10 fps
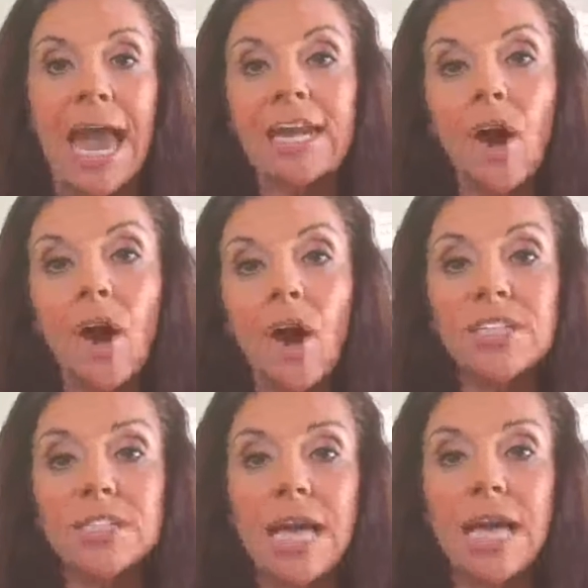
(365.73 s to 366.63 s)
And
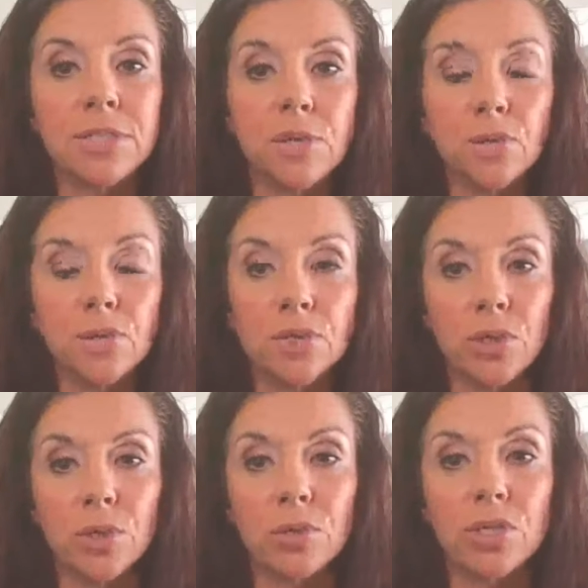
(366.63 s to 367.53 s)
oftentimes those are
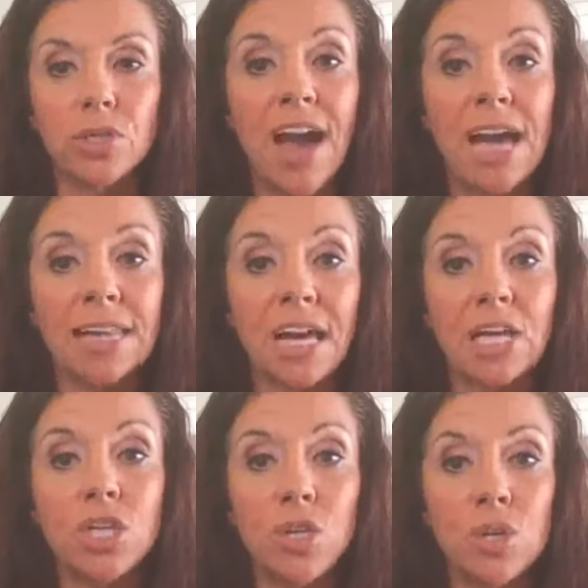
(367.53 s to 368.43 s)
due to the fact
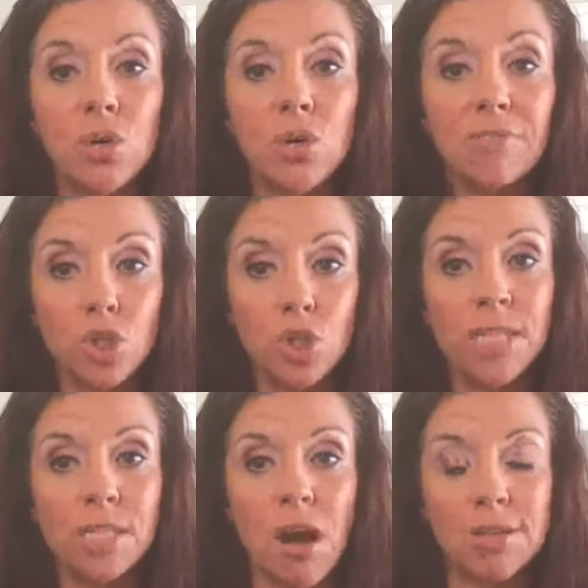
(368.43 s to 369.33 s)
that you have too
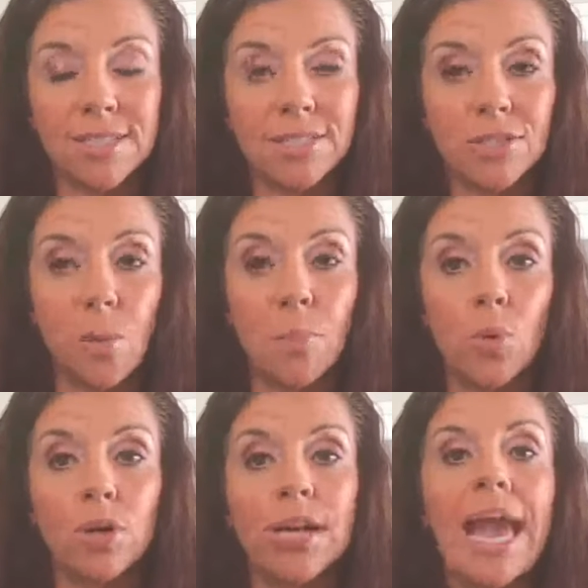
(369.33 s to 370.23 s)
many toxins on
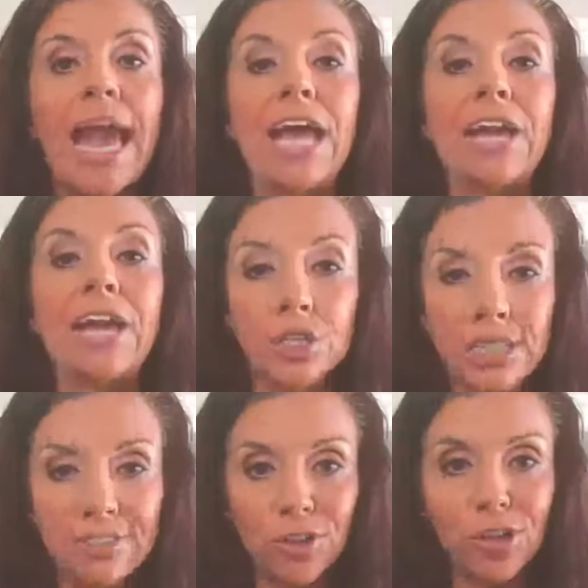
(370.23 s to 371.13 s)
board and
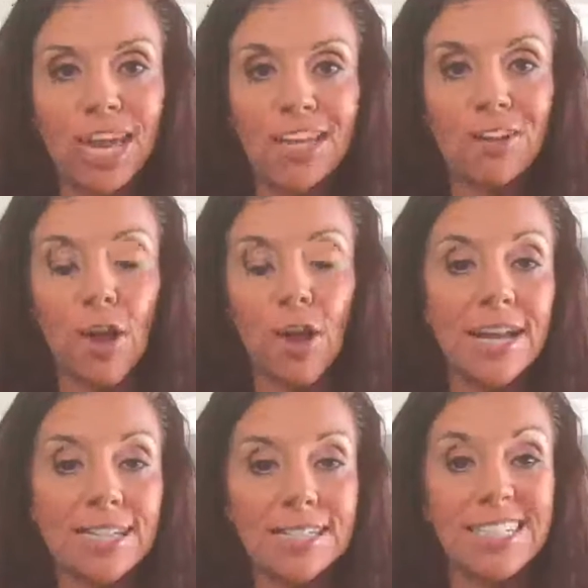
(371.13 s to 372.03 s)
your liver
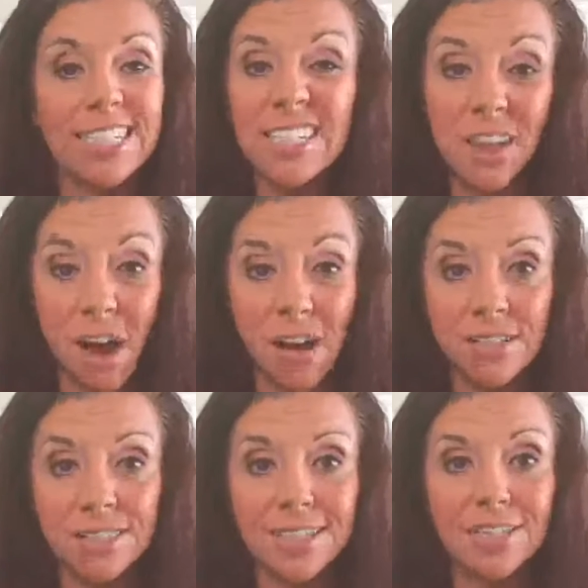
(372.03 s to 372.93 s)
cannot
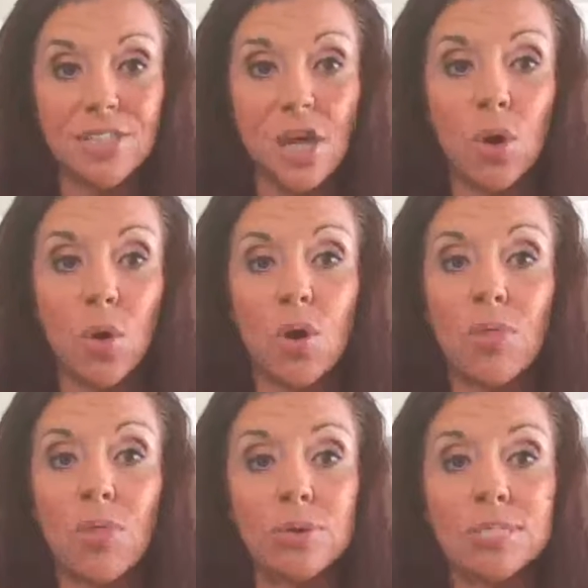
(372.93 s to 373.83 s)
detox. So
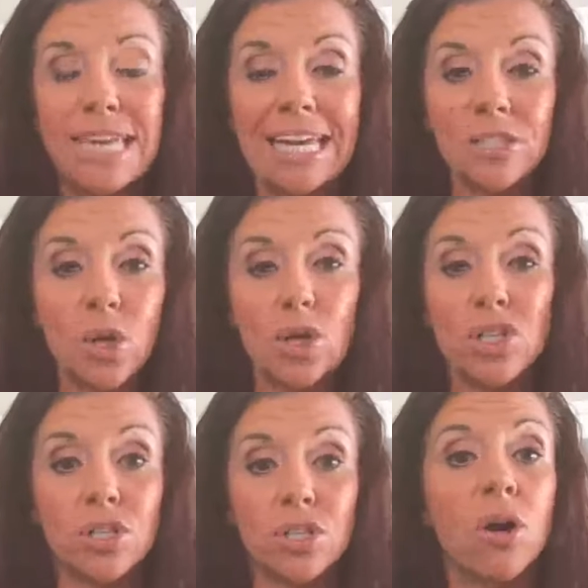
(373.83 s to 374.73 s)
those things are
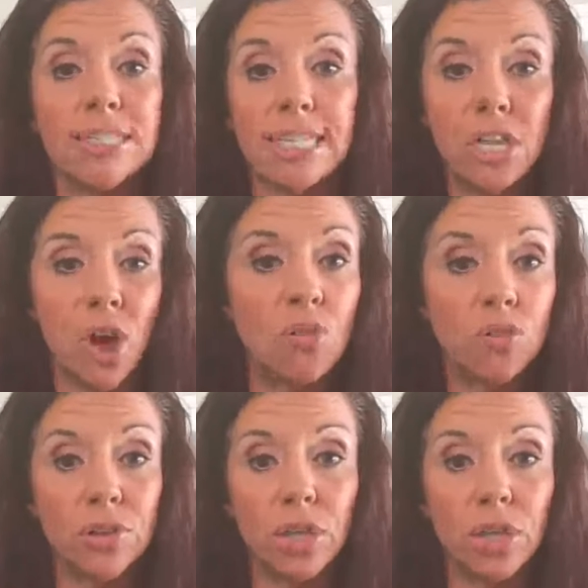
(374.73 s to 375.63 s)
just causing an
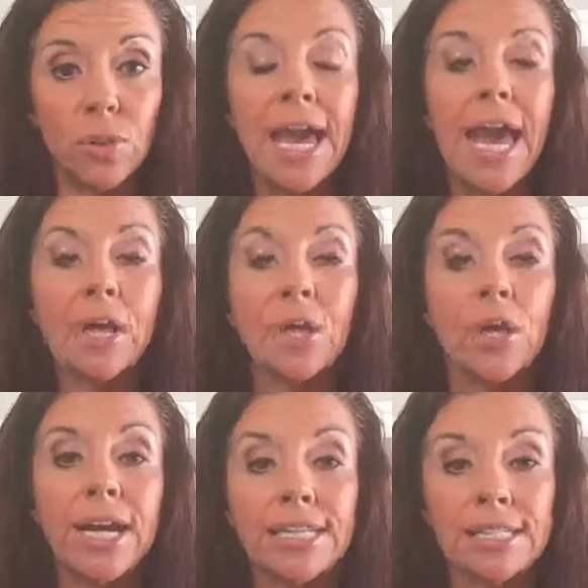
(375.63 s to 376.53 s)
overload and
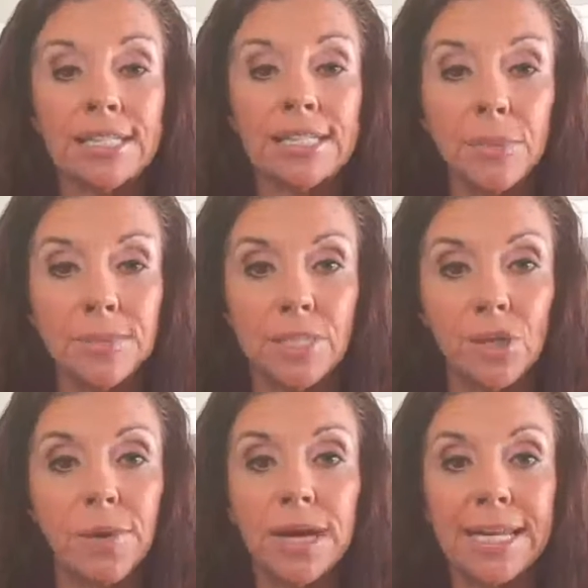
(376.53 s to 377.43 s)
creating symptoms in
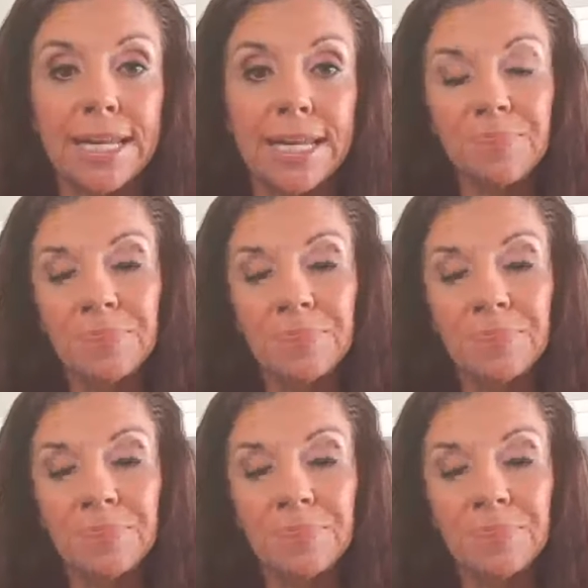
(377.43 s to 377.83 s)
your body.